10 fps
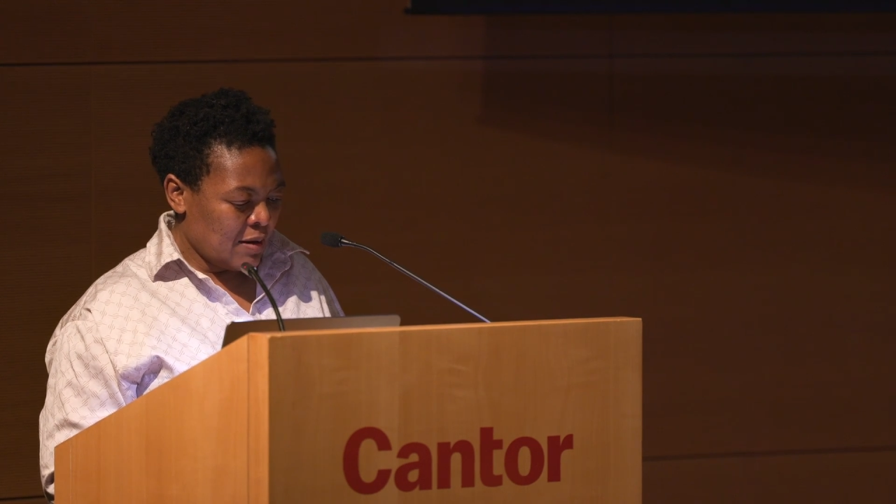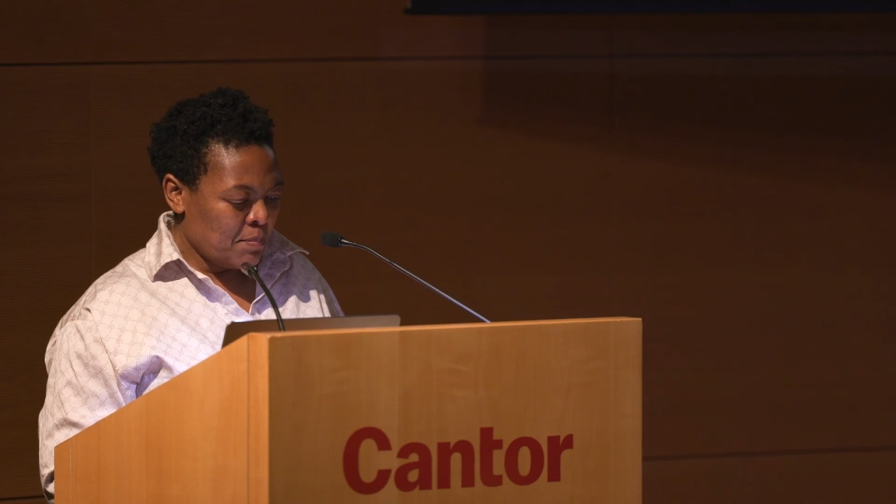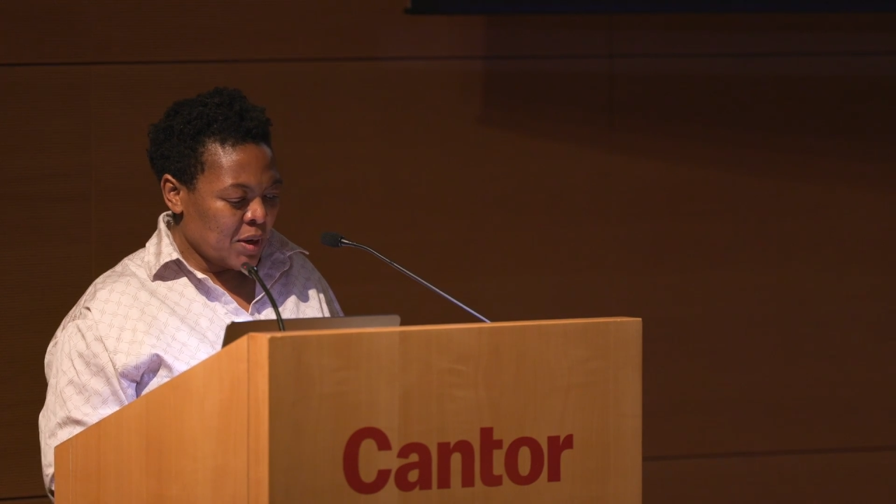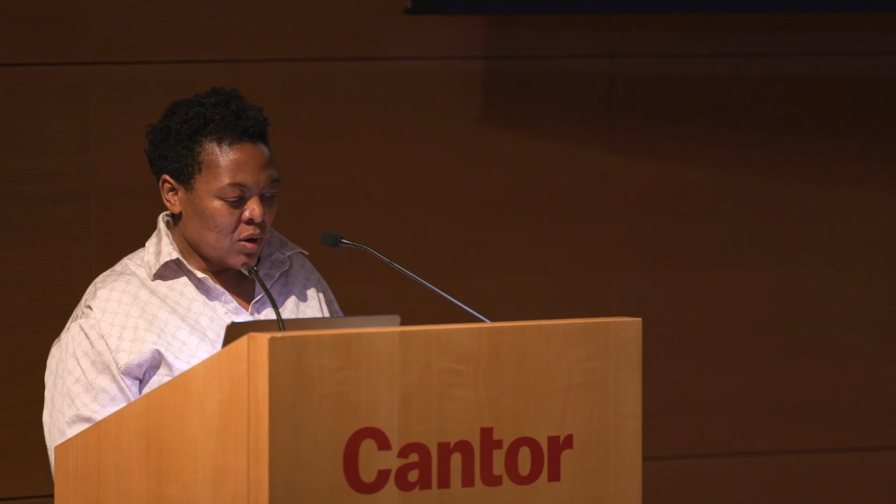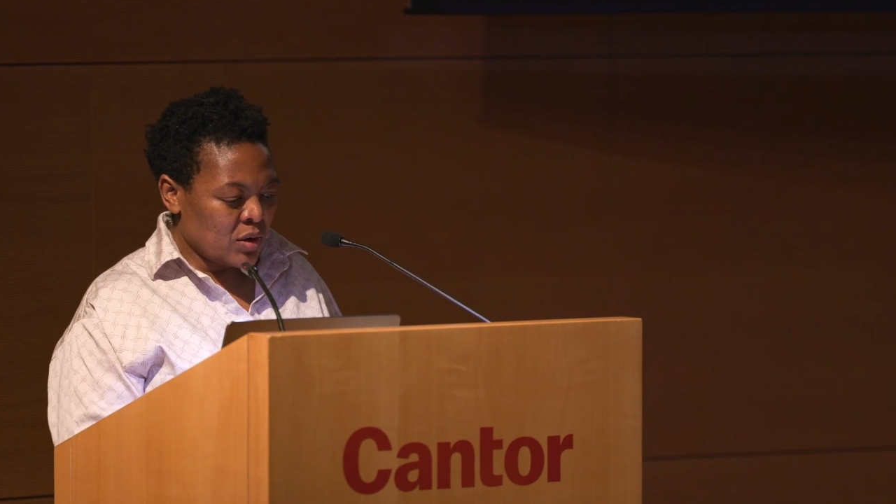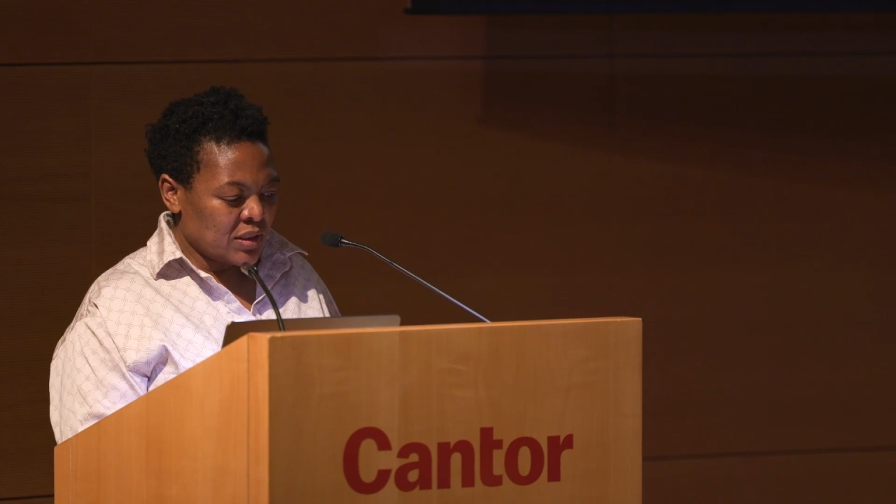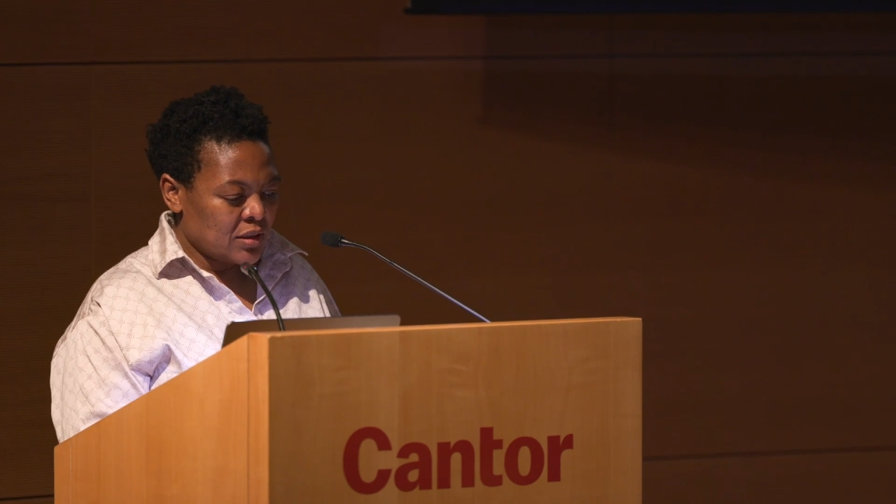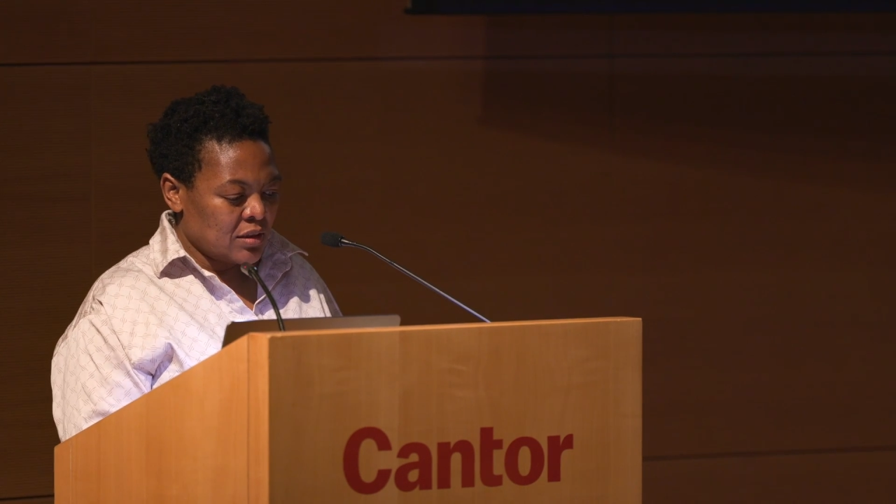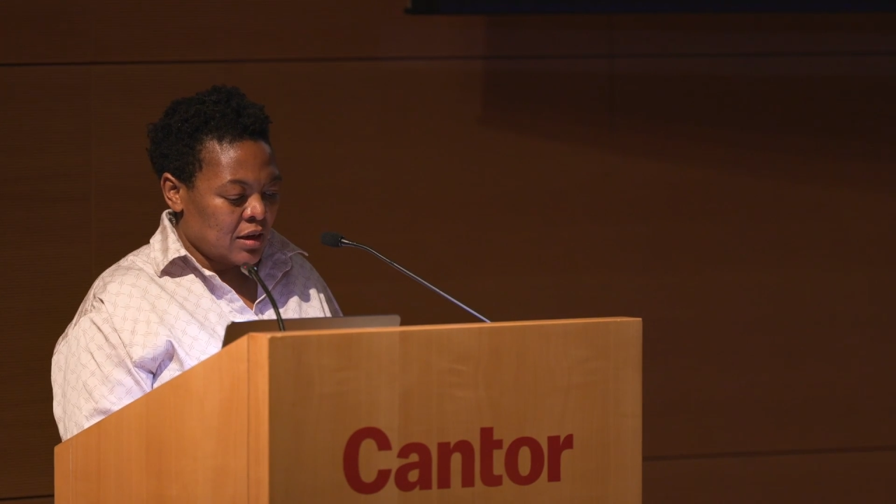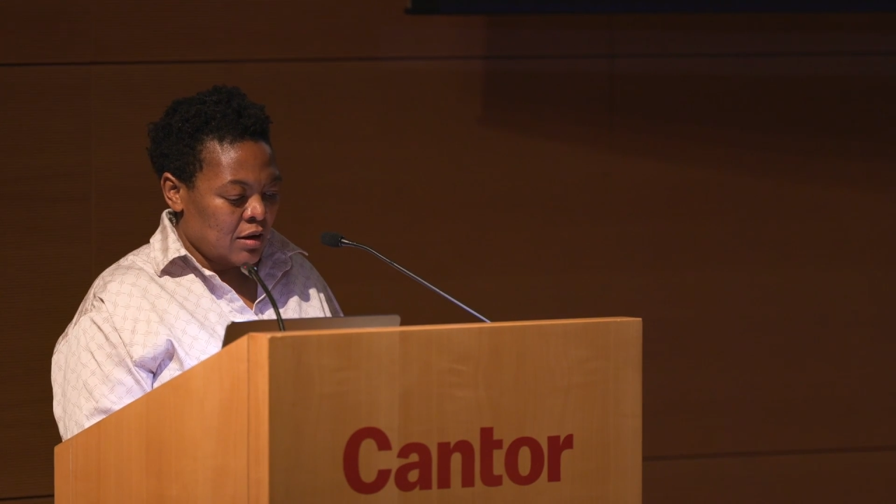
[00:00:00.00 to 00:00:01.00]

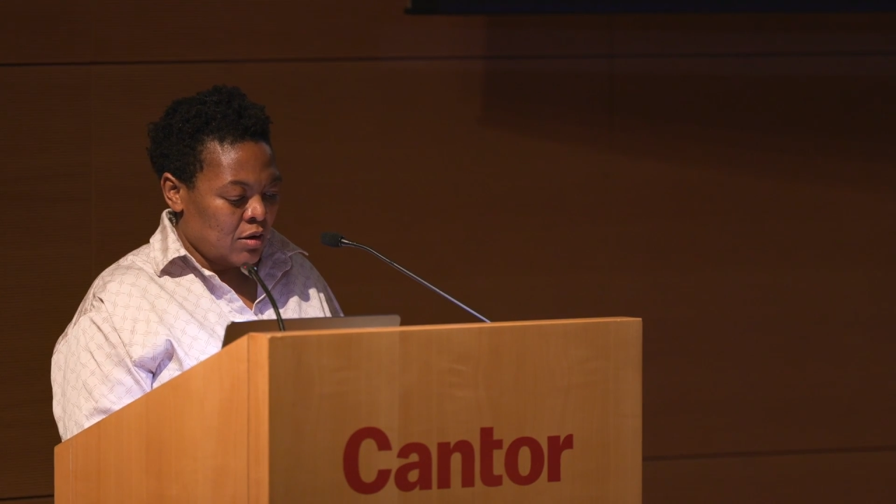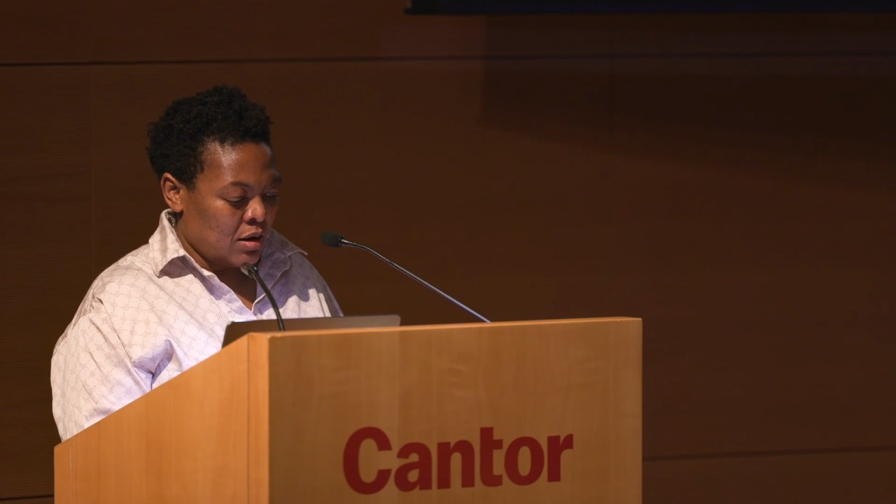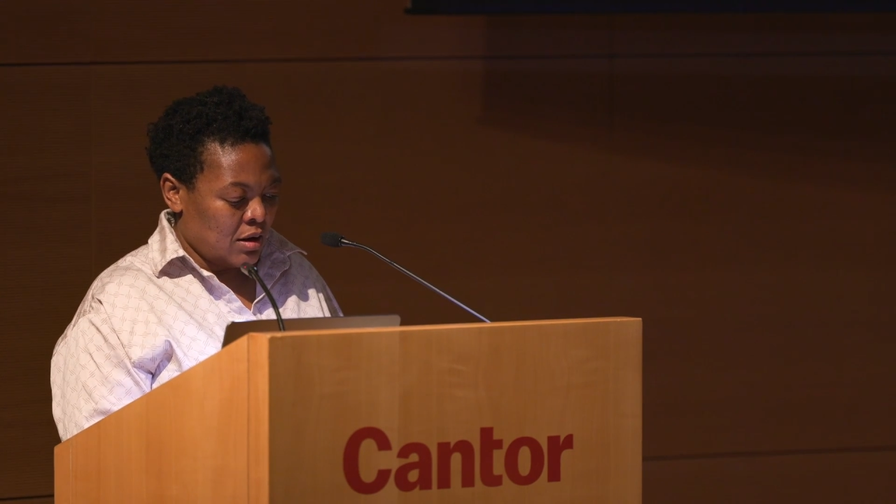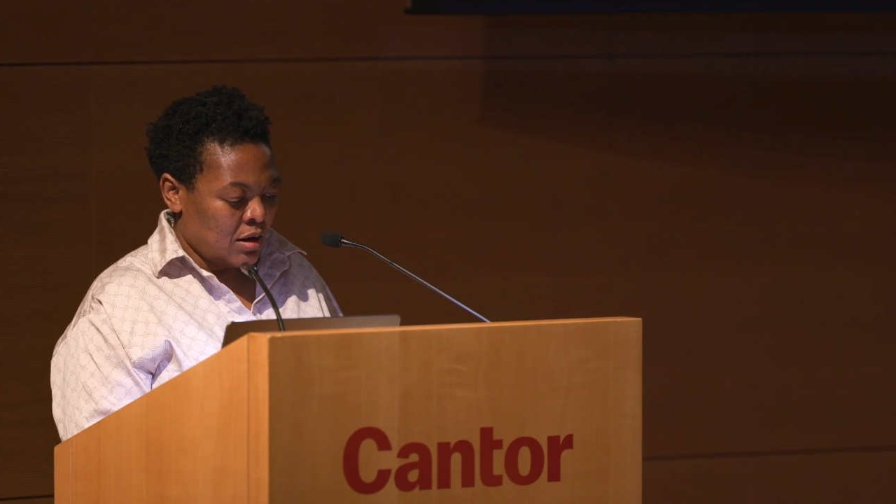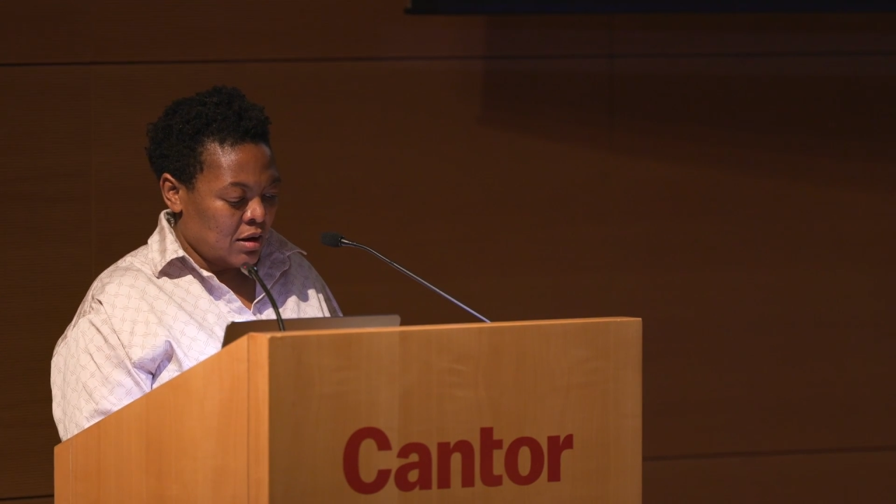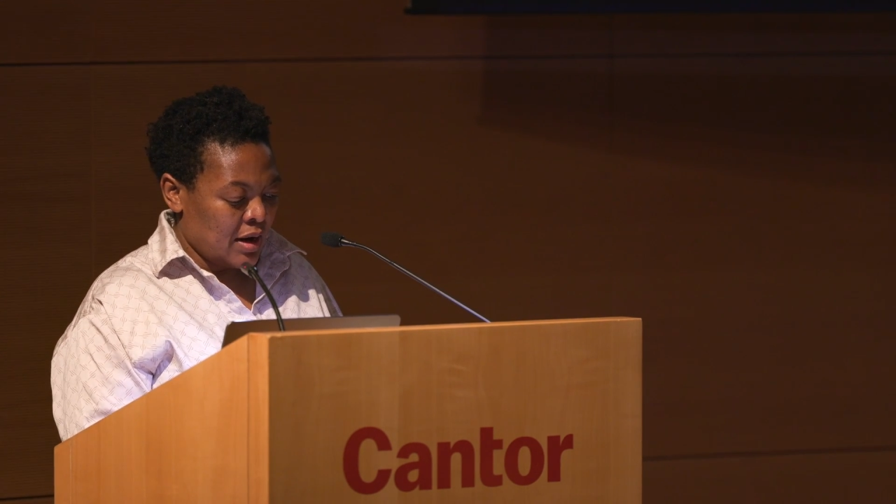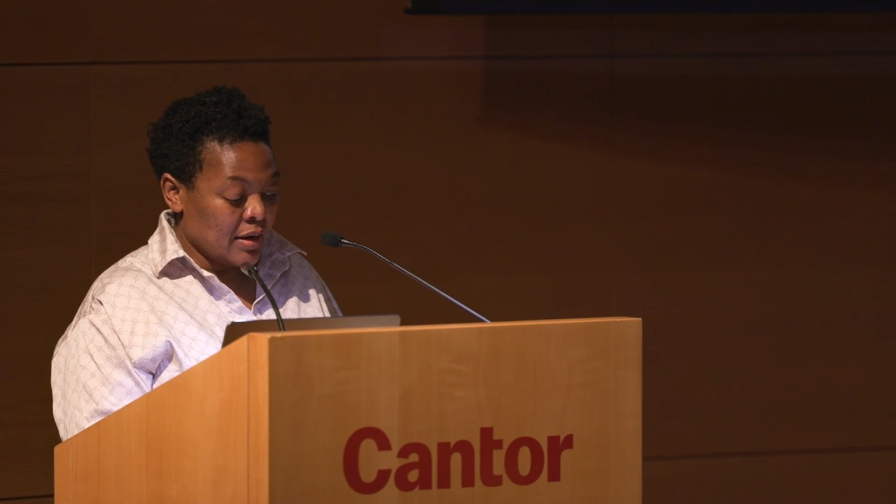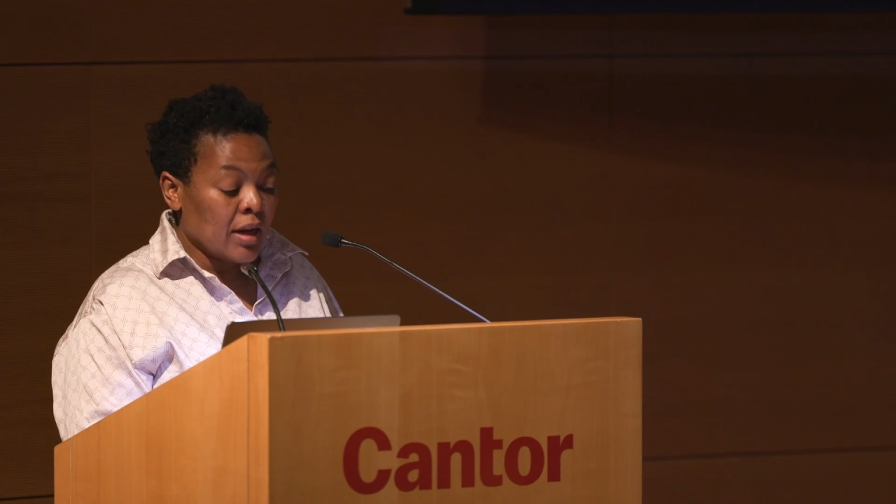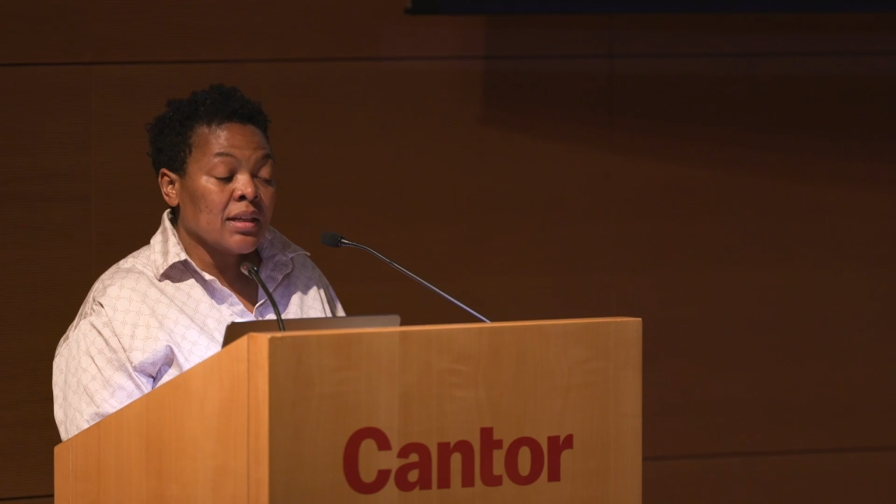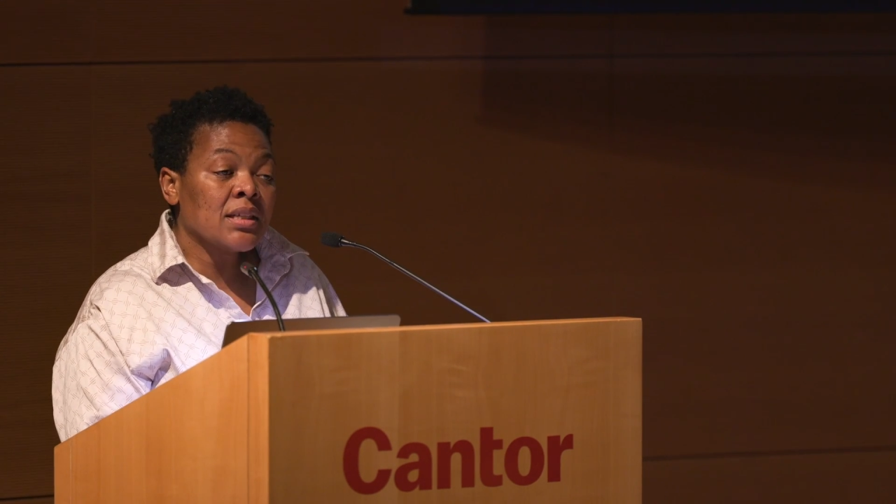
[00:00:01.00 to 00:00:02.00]
because
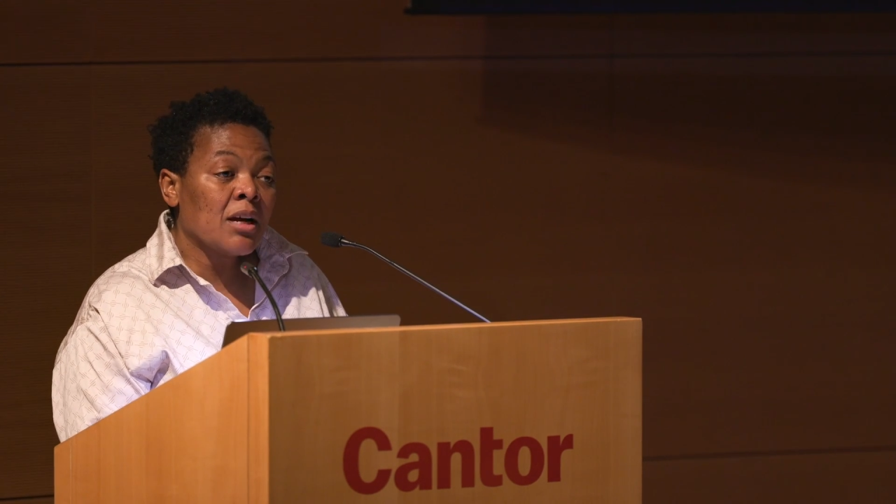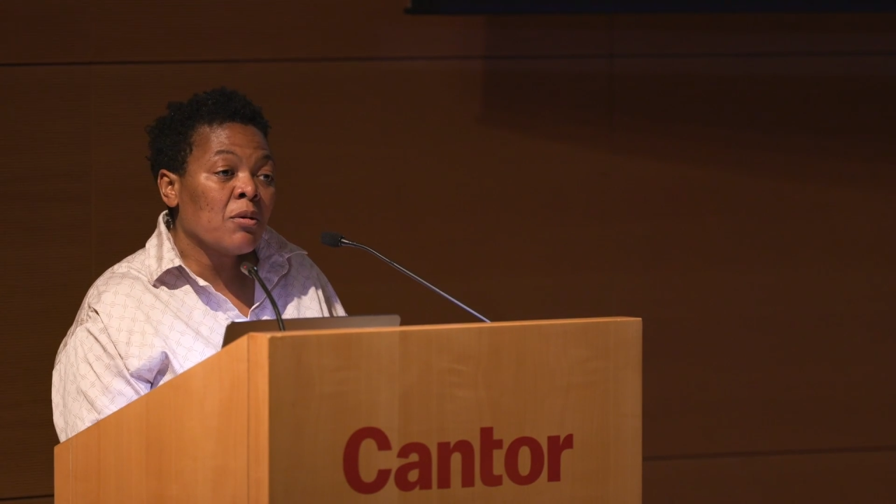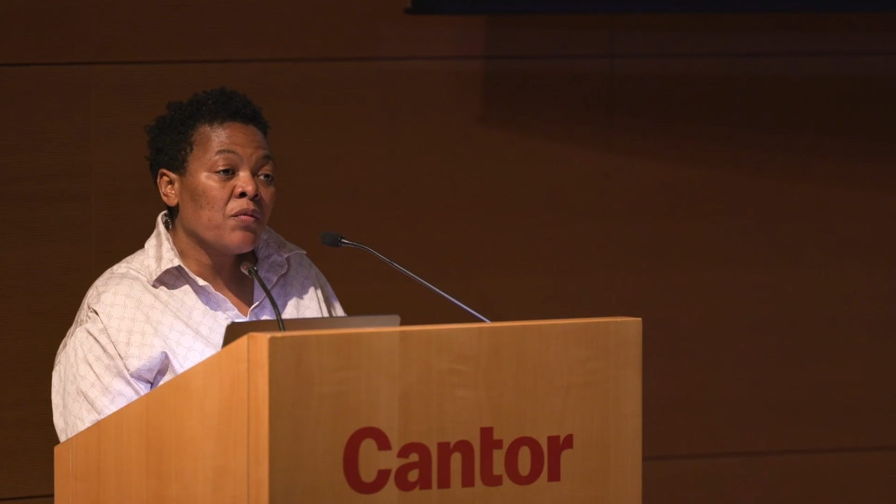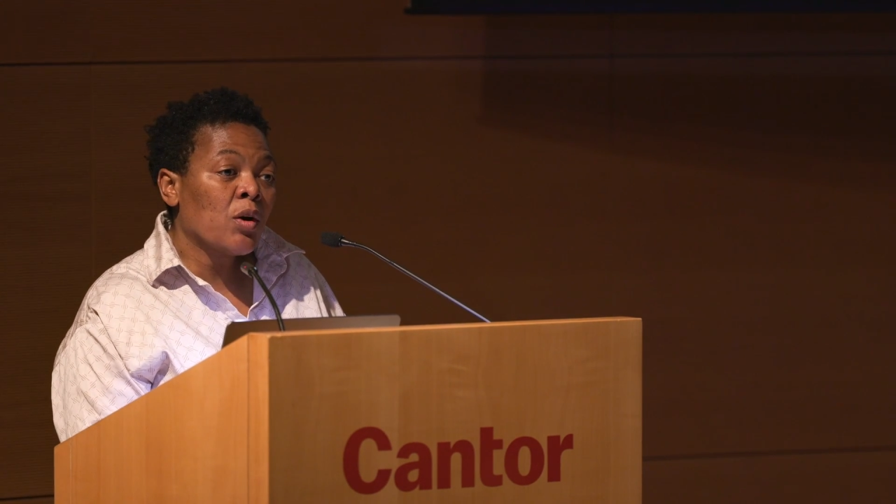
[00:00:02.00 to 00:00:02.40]
and some of